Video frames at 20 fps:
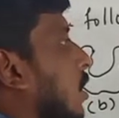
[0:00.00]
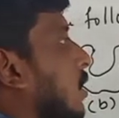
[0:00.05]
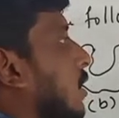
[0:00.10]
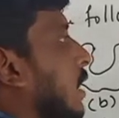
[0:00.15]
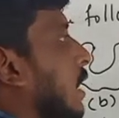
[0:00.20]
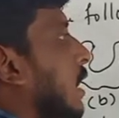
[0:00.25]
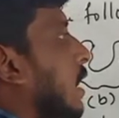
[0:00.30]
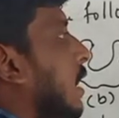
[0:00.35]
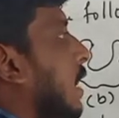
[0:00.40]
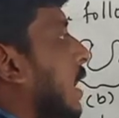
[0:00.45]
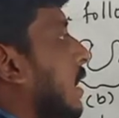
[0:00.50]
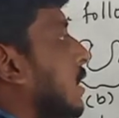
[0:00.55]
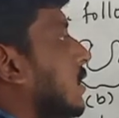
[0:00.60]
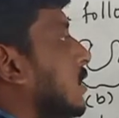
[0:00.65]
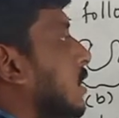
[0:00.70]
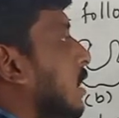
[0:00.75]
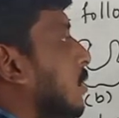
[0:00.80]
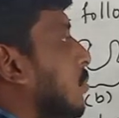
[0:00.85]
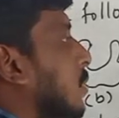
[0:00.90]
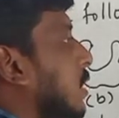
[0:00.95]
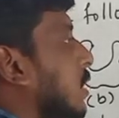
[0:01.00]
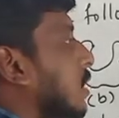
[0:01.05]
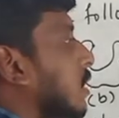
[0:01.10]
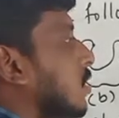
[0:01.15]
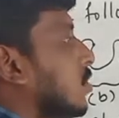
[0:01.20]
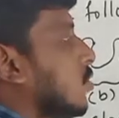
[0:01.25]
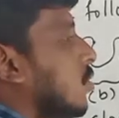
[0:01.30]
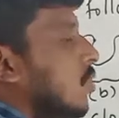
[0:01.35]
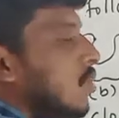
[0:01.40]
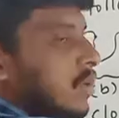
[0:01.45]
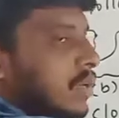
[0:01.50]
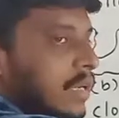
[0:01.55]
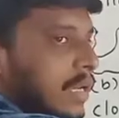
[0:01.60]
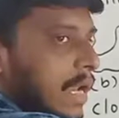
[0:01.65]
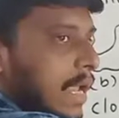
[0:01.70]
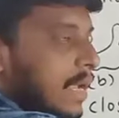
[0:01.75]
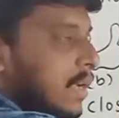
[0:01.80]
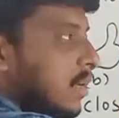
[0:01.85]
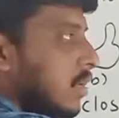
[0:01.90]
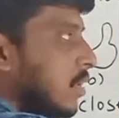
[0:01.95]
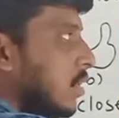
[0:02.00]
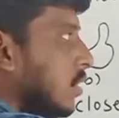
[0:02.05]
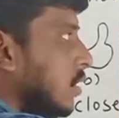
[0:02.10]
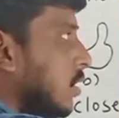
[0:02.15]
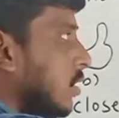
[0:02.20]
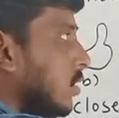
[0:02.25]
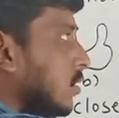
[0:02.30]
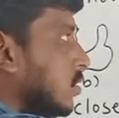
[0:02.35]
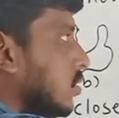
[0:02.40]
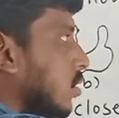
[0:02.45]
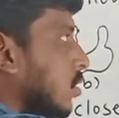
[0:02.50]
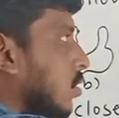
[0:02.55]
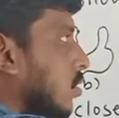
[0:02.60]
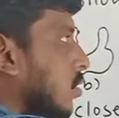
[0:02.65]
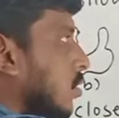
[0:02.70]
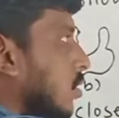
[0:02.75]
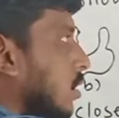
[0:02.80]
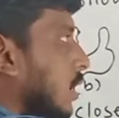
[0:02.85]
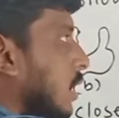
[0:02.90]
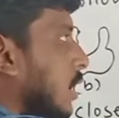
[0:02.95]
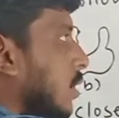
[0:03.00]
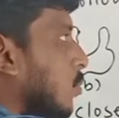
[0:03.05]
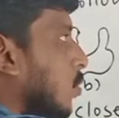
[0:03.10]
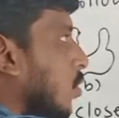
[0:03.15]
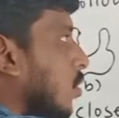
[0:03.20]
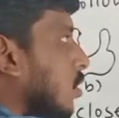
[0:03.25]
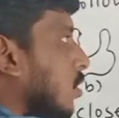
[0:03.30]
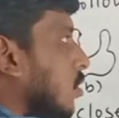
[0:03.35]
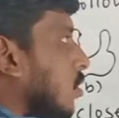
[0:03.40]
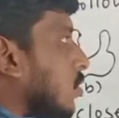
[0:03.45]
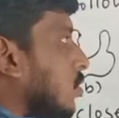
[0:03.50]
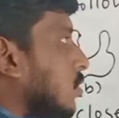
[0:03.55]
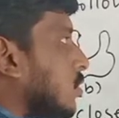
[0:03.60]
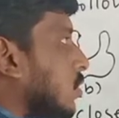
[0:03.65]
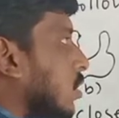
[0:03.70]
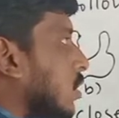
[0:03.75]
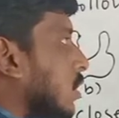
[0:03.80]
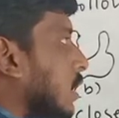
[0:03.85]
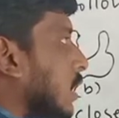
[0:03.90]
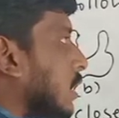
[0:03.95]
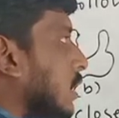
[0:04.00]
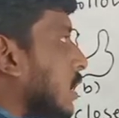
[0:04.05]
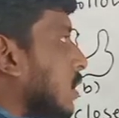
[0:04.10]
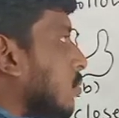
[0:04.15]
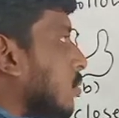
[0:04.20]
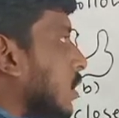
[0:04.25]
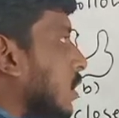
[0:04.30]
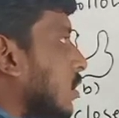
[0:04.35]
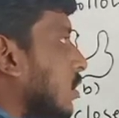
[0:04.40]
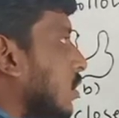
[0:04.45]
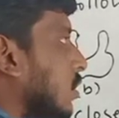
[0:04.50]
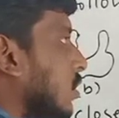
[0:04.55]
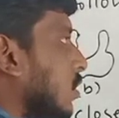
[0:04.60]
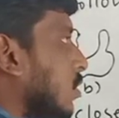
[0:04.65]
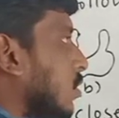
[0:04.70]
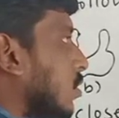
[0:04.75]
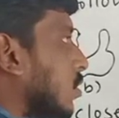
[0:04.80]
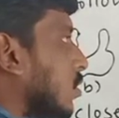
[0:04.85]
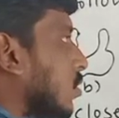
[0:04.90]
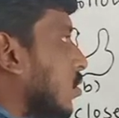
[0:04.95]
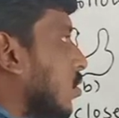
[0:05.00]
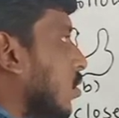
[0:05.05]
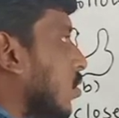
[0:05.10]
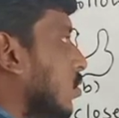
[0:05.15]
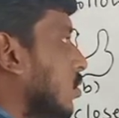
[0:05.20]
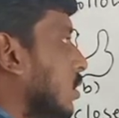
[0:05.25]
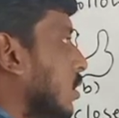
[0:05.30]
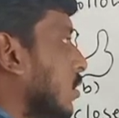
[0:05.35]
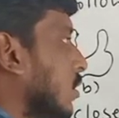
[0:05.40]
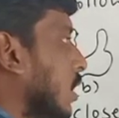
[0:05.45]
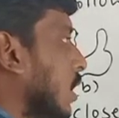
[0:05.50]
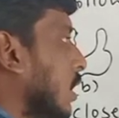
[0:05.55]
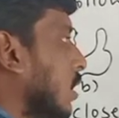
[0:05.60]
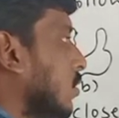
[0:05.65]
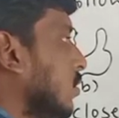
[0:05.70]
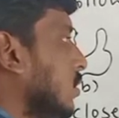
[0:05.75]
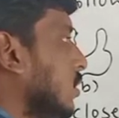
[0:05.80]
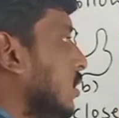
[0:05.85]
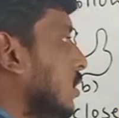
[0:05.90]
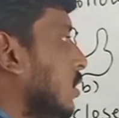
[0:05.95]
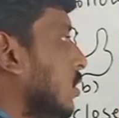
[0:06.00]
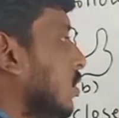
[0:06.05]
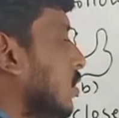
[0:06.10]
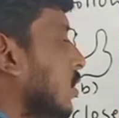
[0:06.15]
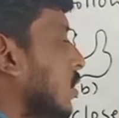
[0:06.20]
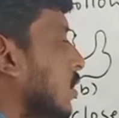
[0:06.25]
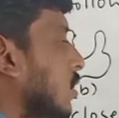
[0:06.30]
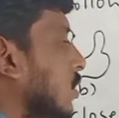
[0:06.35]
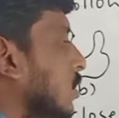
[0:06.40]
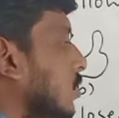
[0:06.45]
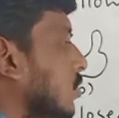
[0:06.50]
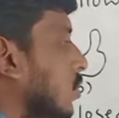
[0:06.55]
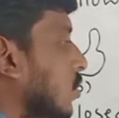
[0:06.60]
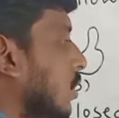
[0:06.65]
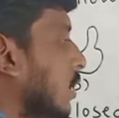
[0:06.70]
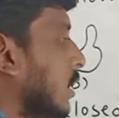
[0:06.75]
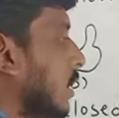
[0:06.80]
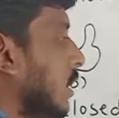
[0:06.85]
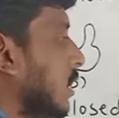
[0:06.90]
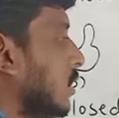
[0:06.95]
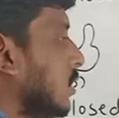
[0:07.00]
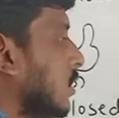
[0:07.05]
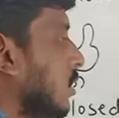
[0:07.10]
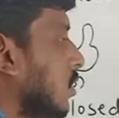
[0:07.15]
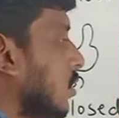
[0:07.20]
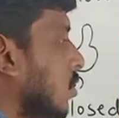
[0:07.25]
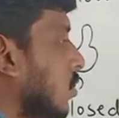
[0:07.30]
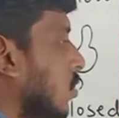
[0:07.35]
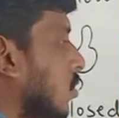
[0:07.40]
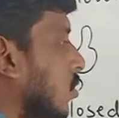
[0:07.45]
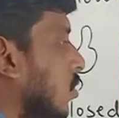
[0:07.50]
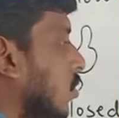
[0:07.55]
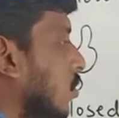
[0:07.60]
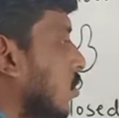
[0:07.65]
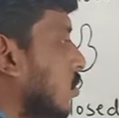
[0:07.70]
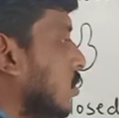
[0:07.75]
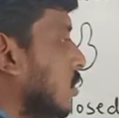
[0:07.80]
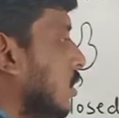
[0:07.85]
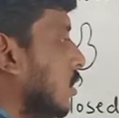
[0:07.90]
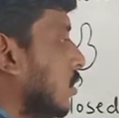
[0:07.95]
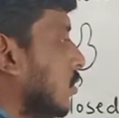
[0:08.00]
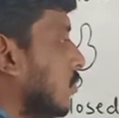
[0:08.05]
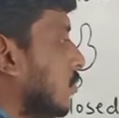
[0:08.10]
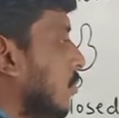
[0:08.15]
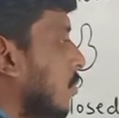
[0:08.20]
three line segment. It is called a triangle. So here polygons are nothing but closed curves. So it is closed.